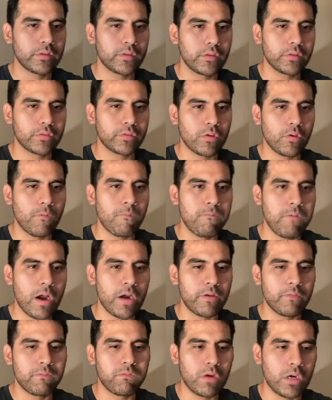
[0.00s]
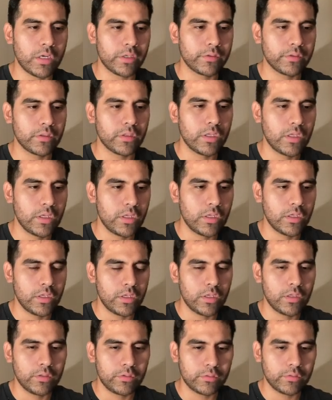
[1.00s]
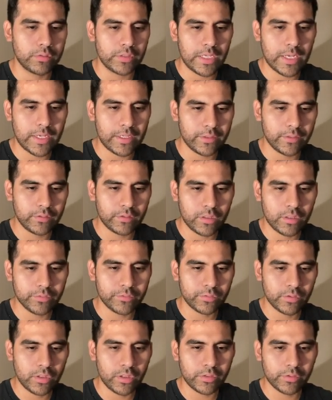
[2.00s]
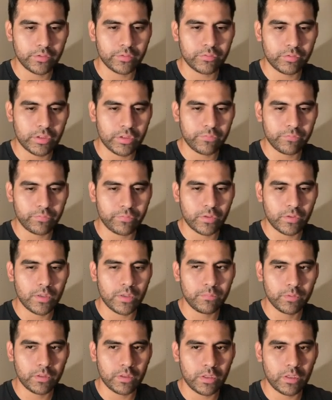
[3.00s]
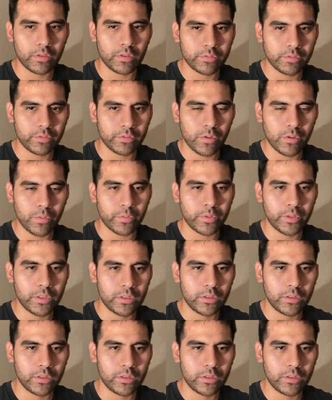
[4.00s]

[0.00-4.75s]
Let's go Firefox. So yeah, console log string from character code.